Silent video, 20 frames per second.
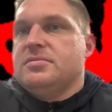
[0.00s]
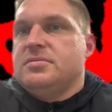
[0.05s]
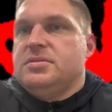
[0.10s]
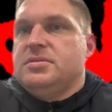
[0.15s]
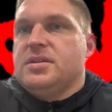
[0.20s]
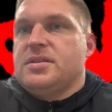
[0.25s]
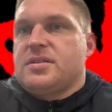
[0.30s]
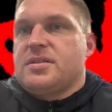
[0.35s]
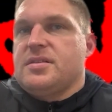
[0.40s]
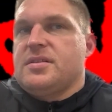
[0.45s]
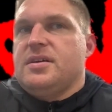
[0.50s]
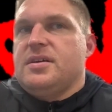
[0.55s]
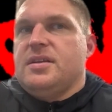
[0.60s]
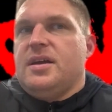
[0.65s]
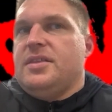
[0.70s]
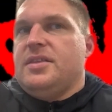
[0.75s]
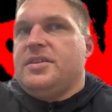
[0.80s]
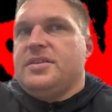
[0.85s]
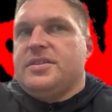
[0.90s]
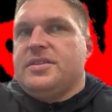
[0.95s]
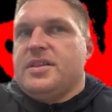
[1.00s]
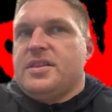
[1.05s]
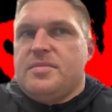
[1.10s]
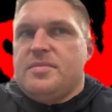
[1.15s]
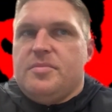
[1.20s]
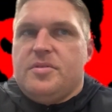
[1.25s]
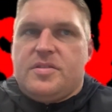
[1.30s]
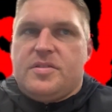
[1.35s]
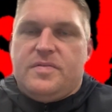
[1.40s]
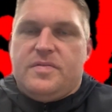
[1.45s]
just because then I think that's the
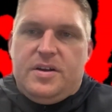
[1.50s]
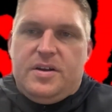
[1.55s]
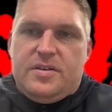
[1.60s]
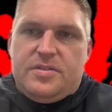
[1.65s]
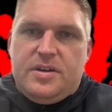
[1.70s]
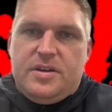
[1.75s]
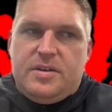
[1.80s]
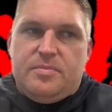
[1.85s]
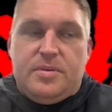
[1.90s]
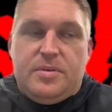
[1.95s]
most fair thing.